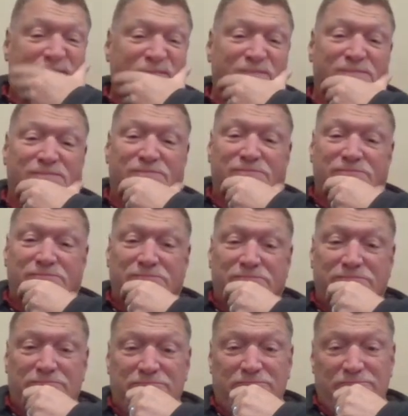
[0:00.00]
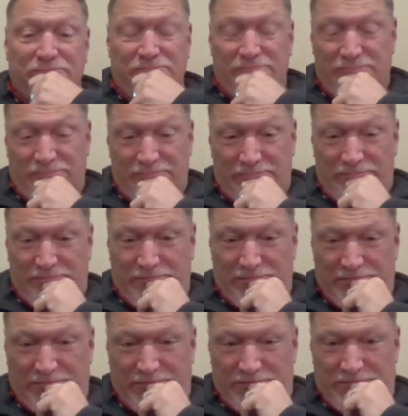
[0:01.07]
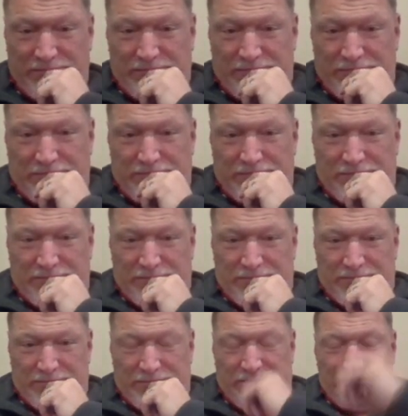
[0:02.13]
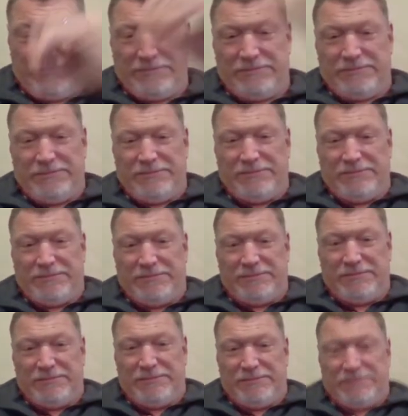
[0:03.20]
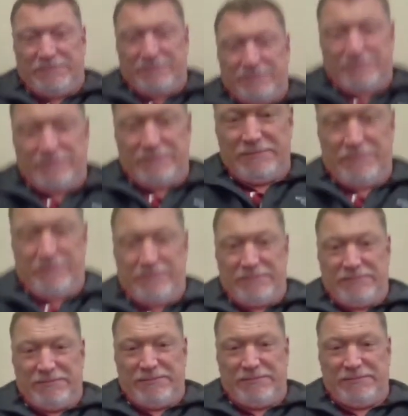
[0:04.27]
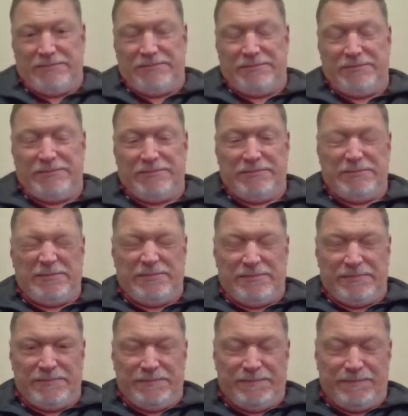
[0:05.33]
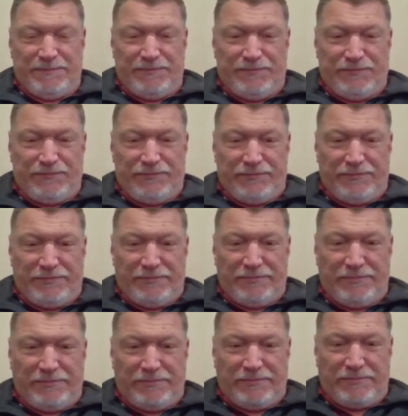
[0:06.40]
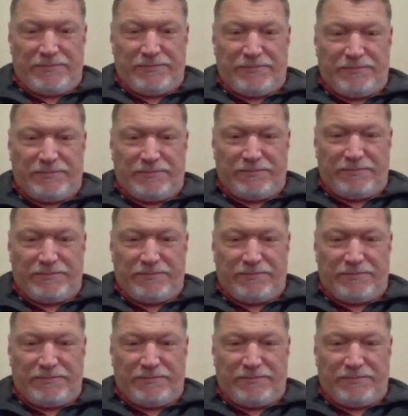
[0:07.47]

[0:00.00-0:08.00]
This person isn't speaking.